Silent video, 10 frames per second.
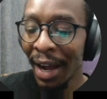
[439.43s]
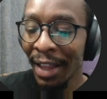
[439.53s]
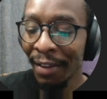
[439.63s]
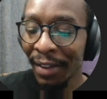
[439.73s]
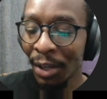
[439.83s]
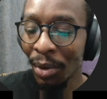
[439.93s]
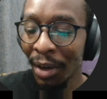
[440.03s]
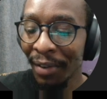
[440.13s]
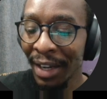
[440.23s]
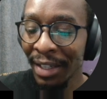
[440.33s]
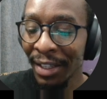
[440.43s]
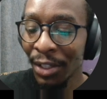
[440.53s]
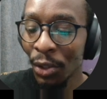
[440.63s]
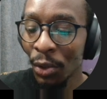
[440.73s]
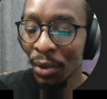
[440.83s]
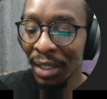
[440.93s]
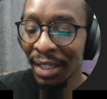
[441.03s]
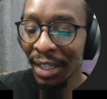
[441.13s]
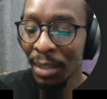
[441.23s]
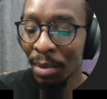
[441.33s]
And after that, we have access to
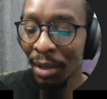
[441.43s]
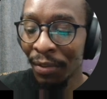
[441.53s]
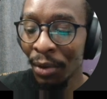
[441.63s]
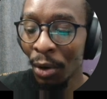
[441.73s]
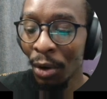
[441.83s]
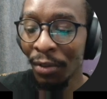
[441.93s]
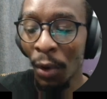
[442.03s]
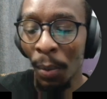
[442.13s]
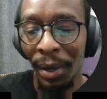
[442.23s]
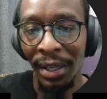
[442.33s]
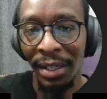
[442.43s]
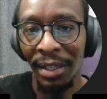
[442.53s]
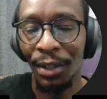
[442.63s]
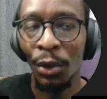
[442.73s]
research preview of operator.